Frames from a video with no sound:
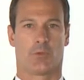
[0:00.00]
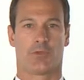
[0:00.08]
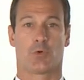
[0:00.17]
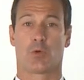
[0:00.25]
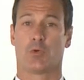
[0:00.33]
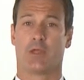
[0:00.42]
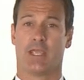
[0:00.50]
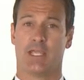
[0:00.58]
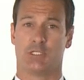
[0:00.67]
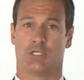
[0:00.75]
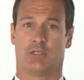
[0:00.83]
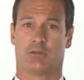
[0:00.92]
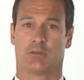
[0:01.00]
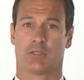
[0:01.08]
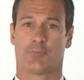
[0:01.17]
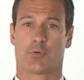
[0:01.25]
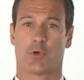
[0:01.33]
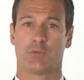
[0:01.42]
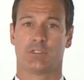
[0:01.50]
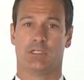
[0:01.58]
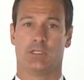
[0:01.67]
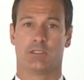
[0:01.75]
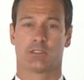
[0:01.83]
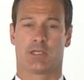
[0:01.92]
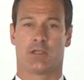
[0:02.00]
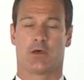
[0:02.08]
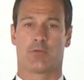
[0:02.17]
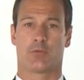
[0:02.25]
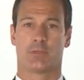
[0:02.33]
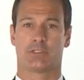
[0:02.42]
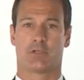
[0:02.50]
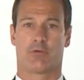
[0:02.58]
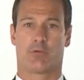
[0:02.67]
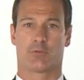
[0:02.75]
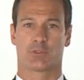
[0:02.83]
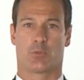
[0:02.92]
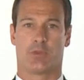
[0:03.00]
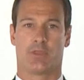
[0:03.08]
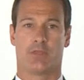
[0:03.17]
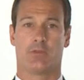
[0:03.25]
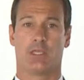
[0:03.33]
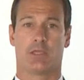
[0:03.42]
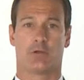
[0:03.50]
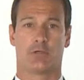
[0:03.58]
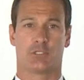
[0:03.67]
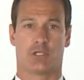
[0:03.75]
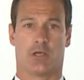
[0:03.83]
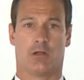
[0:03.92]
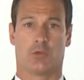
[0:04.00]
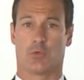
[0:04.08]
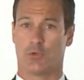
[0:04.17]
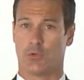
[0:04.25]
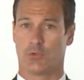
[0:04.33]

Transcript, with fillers: With normal aging, the proteins and other materials within the inner gel or